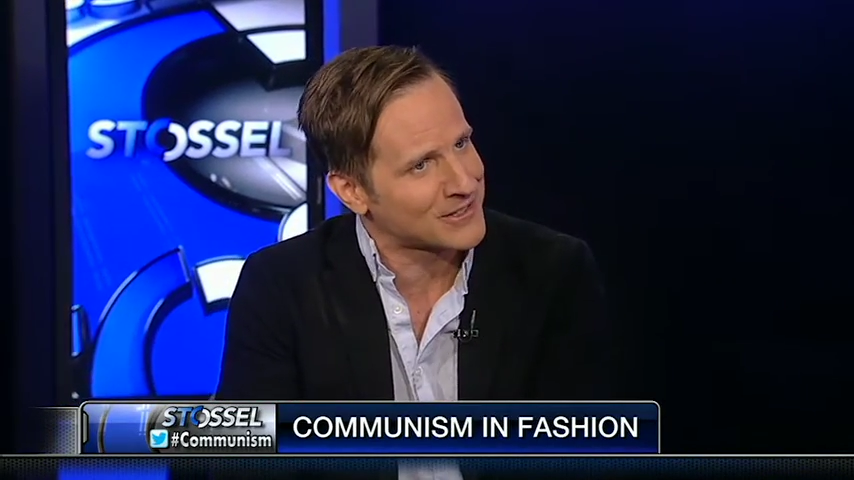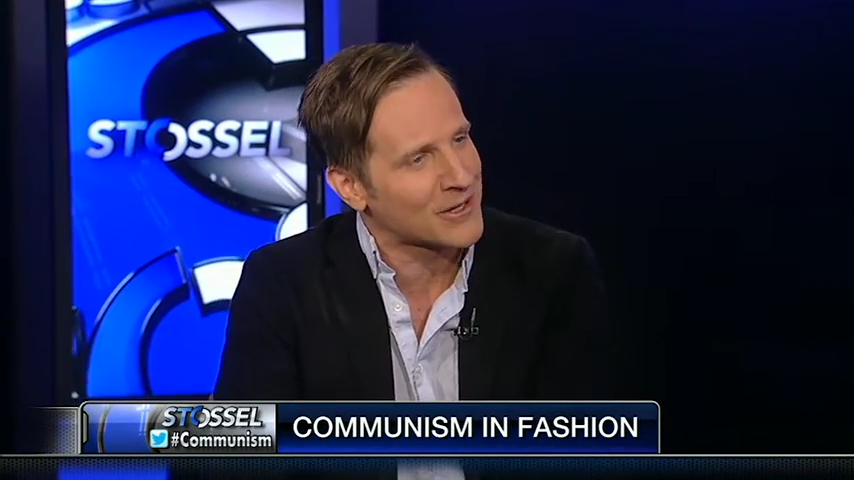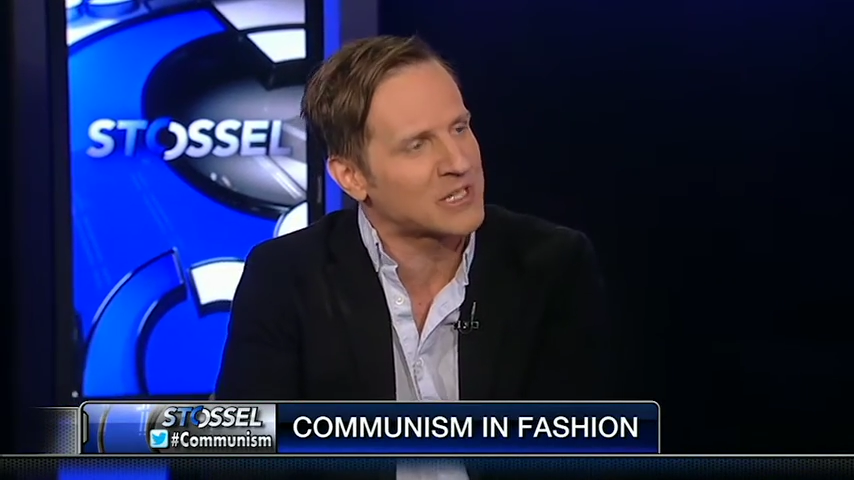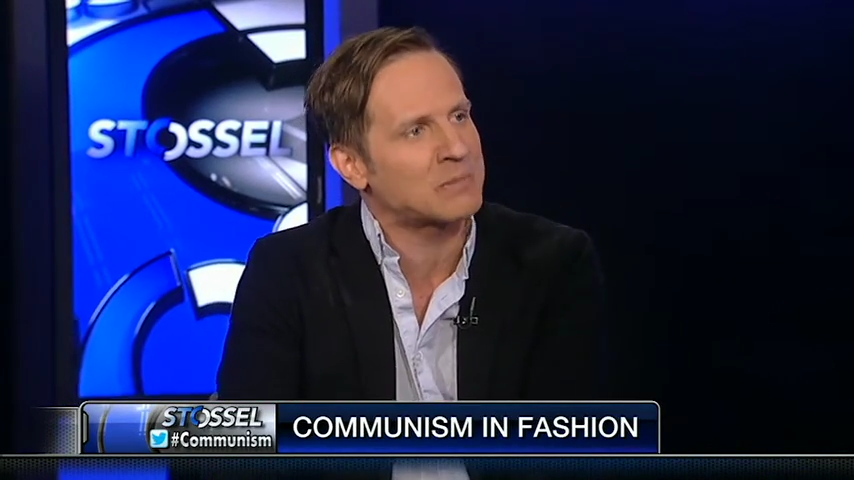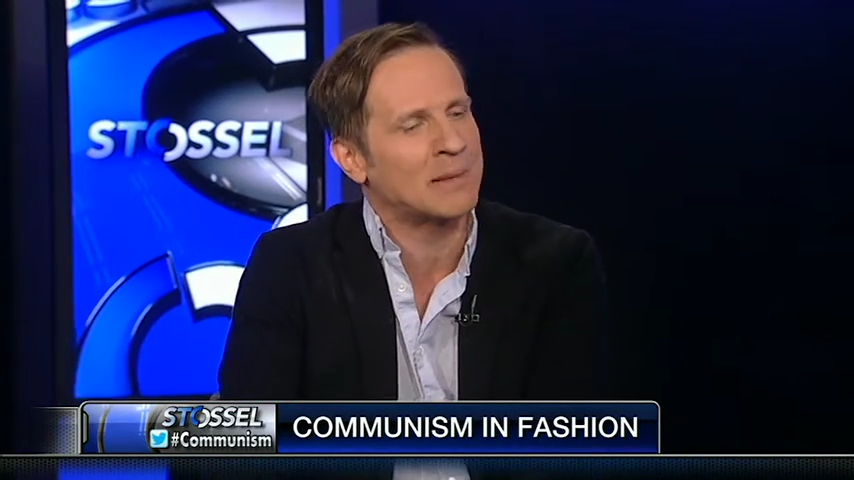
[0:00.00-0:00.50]
So
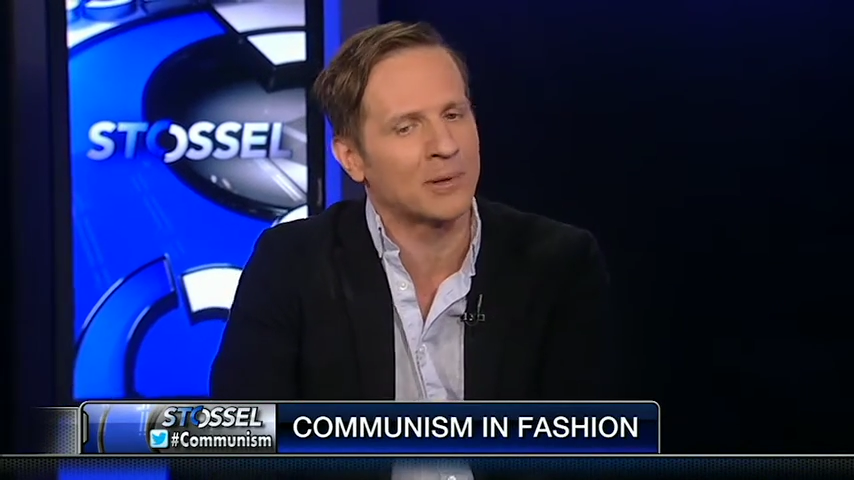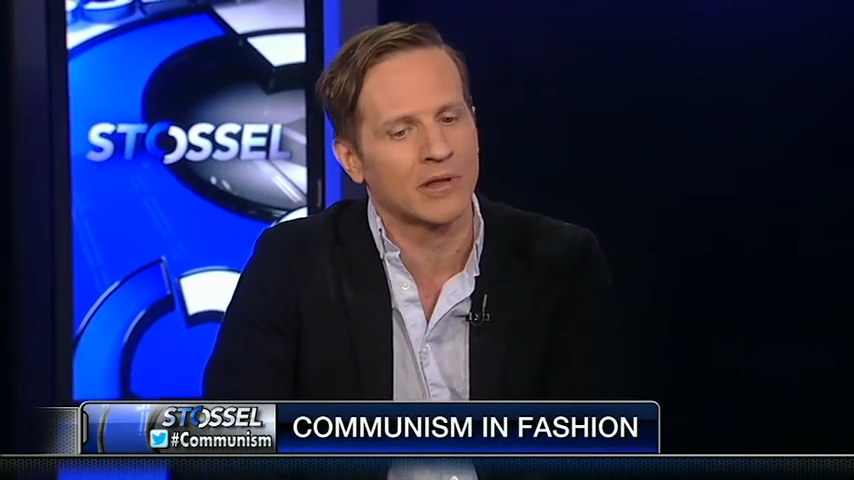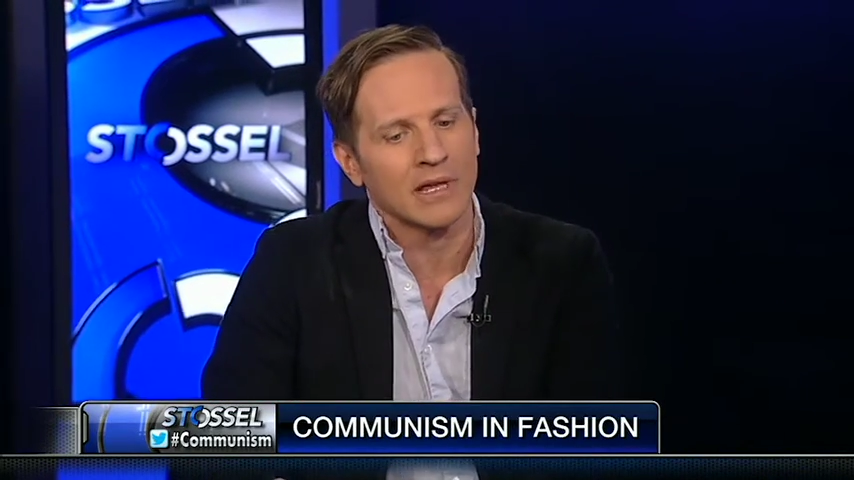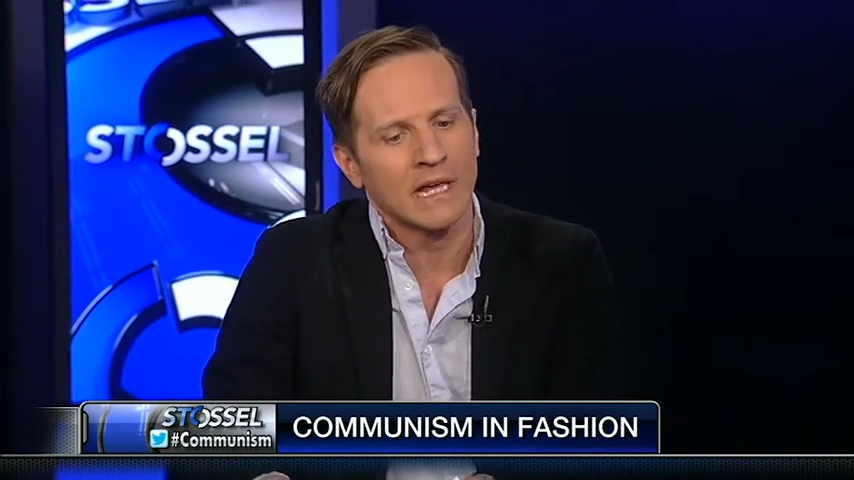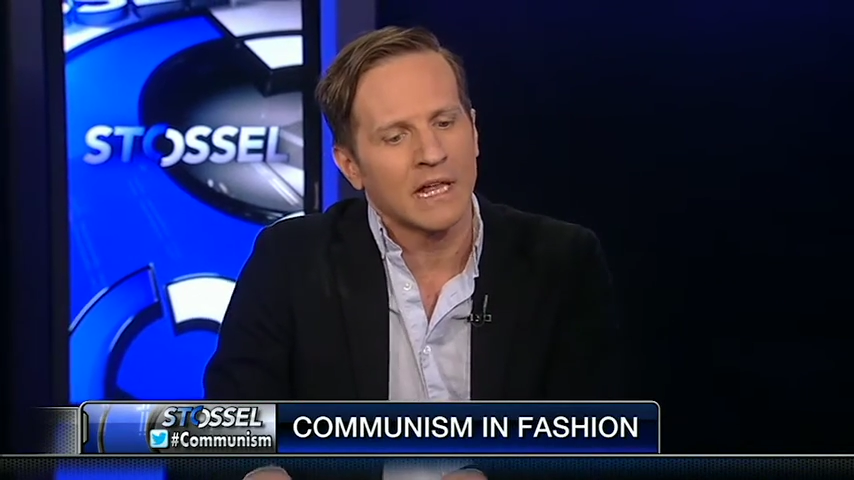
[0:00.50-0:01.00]
these people
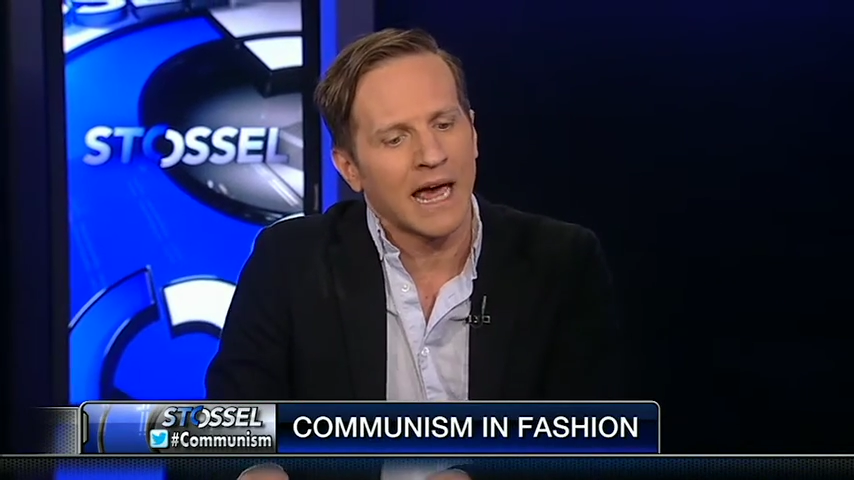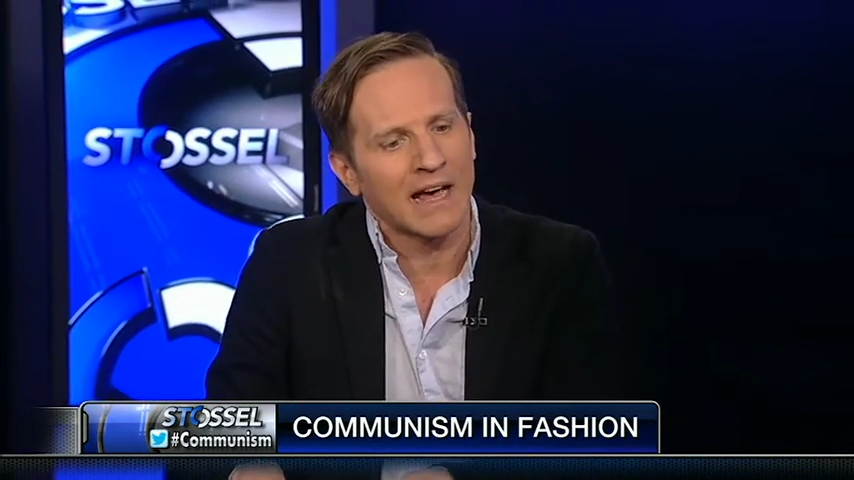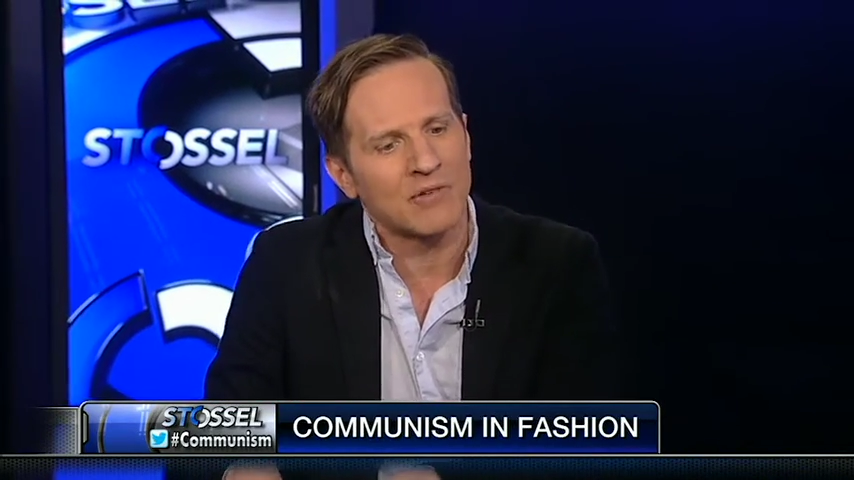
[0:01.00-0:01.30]
have